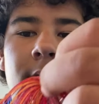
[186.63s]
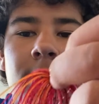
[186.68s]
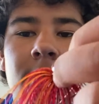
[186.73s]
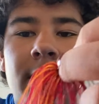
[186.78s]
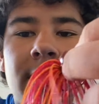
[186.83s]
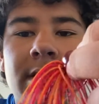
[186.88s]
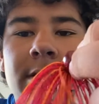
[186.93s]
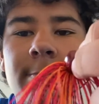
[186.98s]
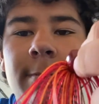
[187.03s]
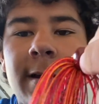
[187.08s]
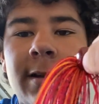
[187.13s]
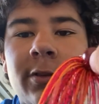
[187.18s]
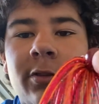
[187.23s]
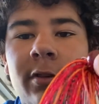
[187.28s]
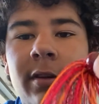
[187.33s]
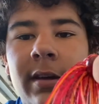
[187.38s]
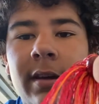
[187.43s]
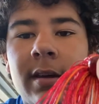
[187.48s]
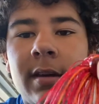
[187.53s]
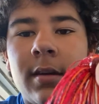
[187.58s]

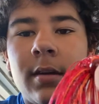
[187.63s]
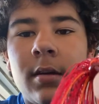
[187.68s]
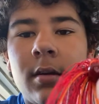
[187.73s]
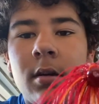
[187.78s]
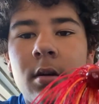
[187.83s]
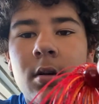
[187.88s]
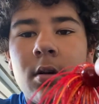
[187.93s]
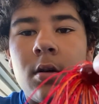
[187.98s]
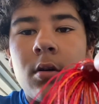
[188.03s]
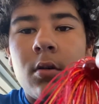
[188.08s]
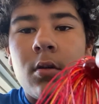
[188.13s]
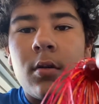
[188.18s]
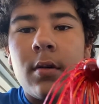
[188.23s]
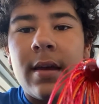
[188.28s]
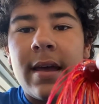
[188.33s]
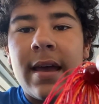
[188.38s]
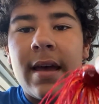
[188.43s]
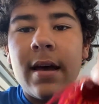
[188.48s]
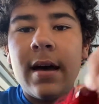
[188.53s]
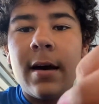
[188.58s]
especially
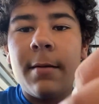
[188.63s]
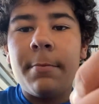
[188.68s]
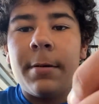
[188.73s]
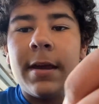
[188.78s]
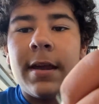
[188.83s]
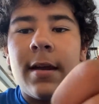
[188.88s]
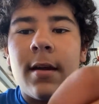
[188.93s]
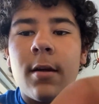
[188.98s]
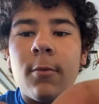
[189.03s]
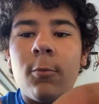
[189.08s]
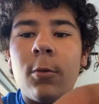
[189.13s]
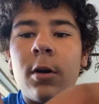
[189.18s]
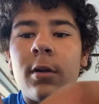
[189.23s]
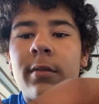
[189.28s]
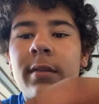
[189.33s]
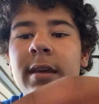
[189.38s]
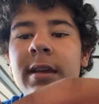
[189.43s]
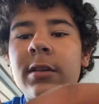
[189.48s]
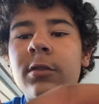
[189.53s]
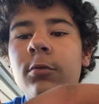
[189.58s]
up here, while
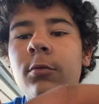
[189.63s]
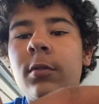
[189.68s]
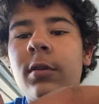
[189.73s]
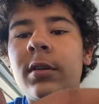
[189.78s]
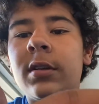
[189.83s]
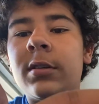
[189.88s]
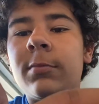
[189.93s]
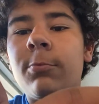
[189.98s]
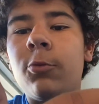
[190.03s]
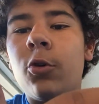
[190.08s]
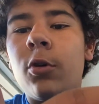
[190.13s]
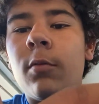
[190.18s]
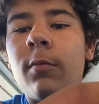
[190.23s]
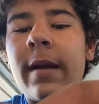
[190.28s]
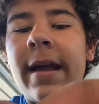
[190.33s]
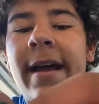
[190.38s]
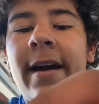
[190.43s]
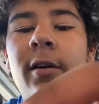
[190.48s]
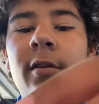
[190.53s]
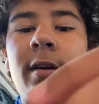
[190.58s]
this one's more
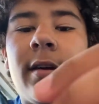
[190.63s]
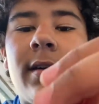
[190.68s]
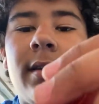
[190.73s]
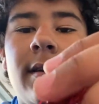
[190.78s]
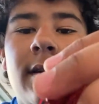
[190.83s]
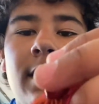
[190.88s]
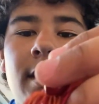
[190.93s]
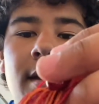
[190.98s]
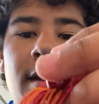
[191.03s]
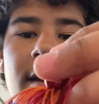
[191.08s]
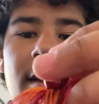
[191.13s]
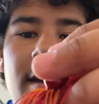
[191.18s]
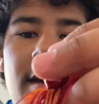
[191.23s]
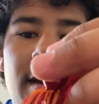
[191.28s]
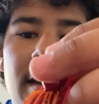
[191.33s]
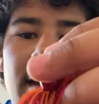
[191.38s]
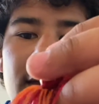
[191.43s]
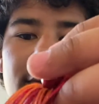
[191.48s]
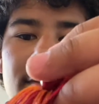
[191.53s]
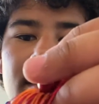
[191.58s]
rounded.
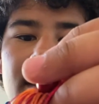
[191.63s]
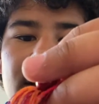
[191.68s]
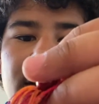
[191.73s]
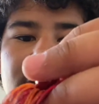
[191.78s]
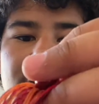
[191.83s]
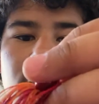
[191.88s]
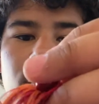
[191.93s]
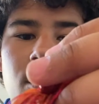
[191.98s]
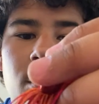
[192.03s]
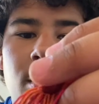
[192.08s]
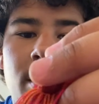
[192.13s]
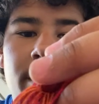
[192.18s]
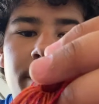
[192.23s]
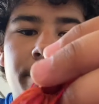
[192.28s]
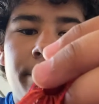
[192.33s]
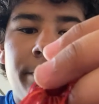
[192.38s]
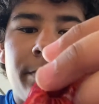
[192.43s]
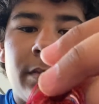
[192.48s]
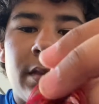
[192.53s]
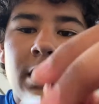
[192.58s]
And this one
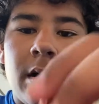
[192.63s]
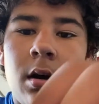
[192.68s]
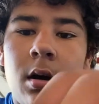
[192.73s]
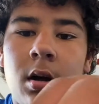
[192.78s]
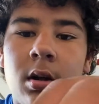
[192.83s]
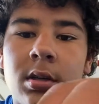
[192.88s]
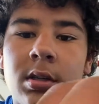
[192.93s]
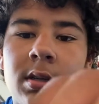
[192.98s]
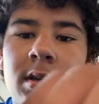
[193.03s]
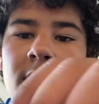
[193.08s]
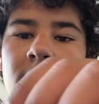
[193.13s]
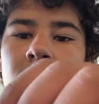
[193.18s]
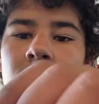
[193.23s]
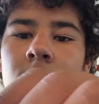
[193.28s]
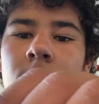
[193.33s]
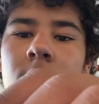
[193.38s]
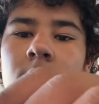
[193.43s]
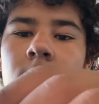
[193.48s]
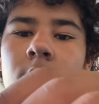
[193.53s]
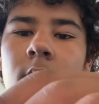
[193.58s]

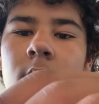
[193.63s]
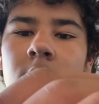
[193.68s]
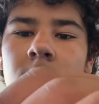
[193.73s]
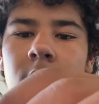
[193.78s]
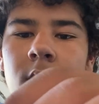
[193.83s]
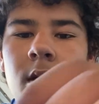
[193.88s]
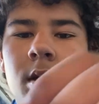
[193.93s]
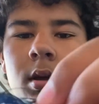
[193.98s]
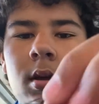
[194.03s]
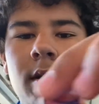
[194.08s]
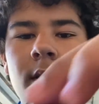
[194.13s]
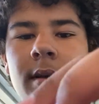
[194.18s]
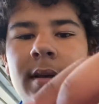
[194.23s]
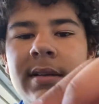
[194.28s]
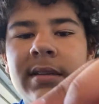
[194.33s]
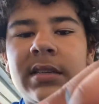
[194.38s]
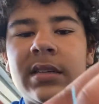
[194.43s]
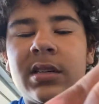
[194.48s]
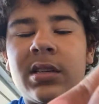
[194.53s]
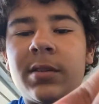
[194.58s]
also,
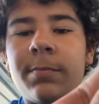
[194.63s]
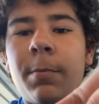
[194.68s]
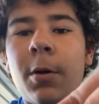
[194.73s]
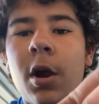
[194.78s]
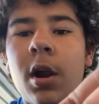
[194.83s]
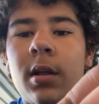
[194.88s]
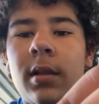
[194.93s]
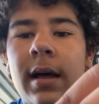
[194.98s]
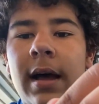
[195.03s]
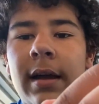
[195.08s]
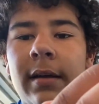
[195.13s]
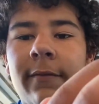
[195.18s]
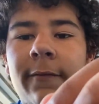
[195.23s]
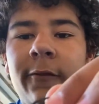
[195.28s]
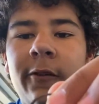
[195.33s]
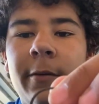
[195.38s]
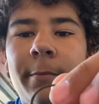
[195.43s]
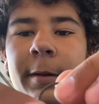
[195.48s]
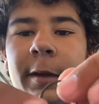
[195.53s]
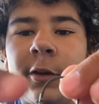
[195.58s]
it's a spar lock
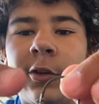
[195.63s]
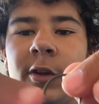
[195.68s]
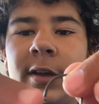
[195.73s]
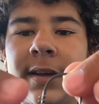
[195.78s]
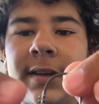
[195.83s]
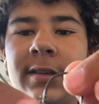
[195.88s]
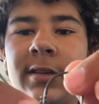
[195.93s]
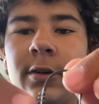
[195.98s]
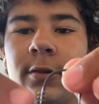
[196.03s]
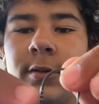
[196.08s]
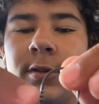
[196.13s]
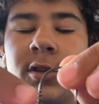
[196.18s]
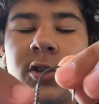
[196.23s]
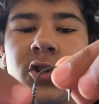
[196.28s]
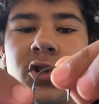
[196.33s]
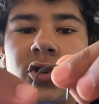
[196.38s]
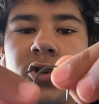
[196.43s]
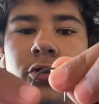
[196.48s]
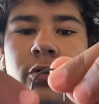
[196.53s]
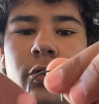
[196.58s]
flipping jig, so it's
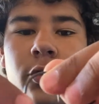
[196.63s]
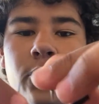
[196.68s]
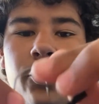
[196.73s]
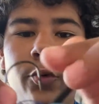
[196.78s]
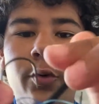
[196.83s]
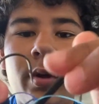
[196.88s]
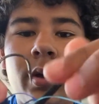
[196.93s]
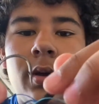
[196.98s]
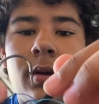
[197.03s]
screwed.